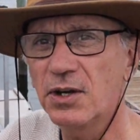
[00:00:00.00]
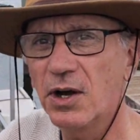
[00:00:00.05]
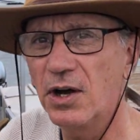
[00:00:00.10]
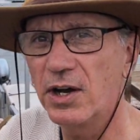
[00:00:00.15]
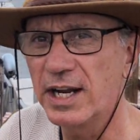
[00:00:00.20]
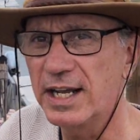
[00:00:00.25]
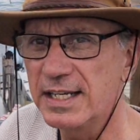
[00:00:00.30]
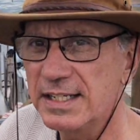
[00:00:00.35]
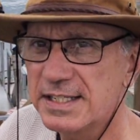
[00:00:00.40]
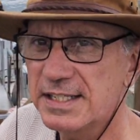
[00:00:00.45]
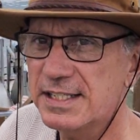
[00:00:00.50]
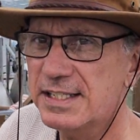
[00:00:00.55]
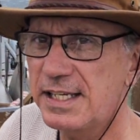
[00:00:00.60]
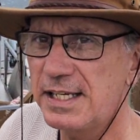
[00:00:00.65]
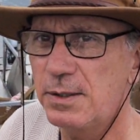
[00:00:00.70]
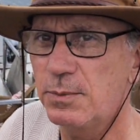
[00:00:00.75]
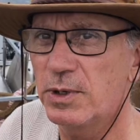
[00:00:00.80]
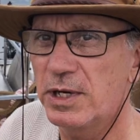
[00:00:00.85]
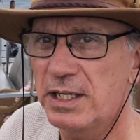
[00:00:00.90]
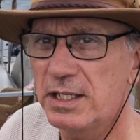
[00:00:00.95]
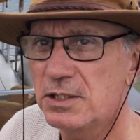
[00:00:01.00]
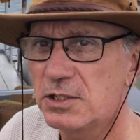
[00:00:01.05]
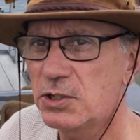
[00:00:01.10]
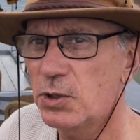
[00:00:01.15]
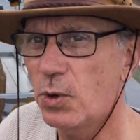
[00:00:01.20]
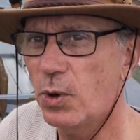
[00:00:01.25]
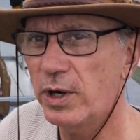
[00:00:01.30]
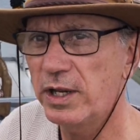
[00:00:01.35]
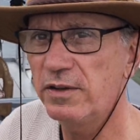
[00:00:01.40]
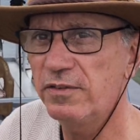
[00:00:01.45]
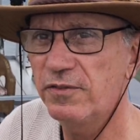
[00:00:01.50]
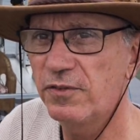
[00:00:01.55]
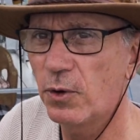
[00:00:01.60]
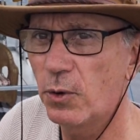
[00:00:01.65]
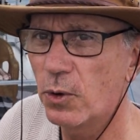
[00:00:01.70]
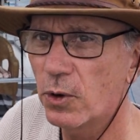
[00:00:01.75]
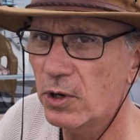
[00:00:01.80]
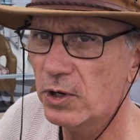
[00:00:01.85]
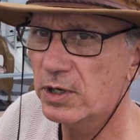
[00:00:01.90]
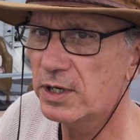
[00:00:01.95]
on a Seawind
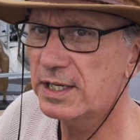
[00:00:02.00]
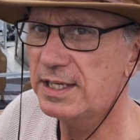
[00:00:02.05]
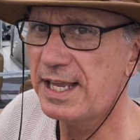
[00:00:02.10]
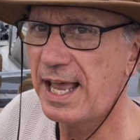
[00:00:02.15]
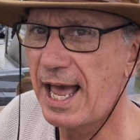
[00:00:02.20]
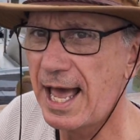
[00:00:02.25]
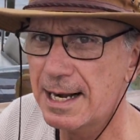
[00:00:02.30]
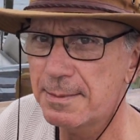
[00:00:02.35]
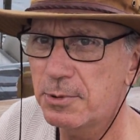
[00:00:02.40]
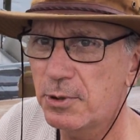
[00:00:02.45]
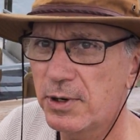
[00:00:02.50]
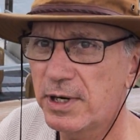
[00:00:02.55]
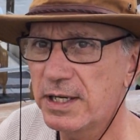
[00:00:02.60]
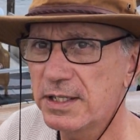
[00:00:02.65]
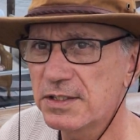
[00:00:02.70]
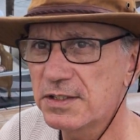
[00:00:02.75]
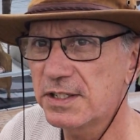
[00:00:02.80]
24 Catamaran